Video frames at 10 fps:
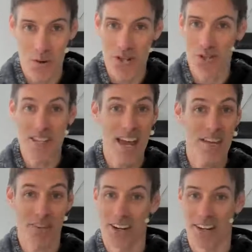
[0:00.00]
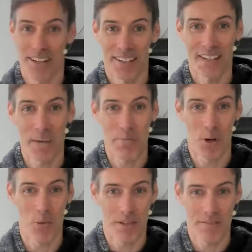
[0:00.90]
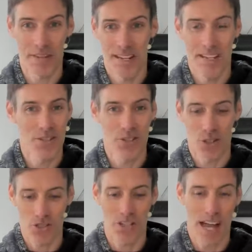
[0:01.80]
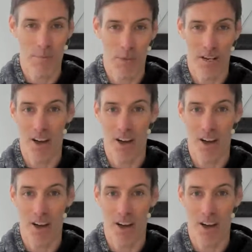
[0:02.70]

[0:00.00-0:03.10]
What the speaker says: which you're never going to keep up with, just doesn't happen.